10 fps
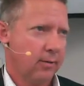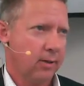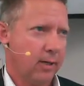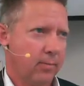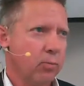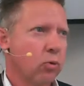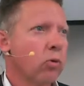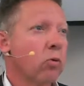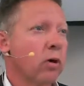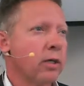right? People
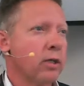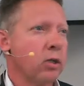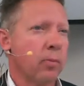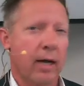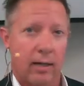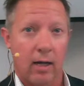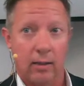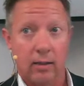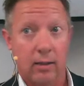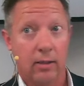were worried that you might
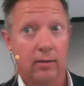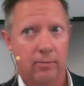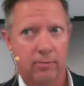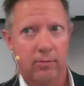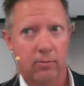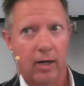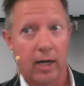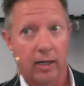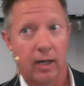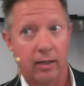not live the
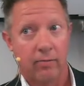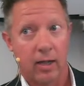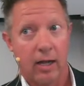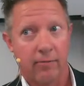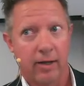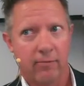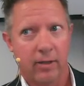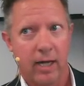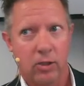right kind of life after that.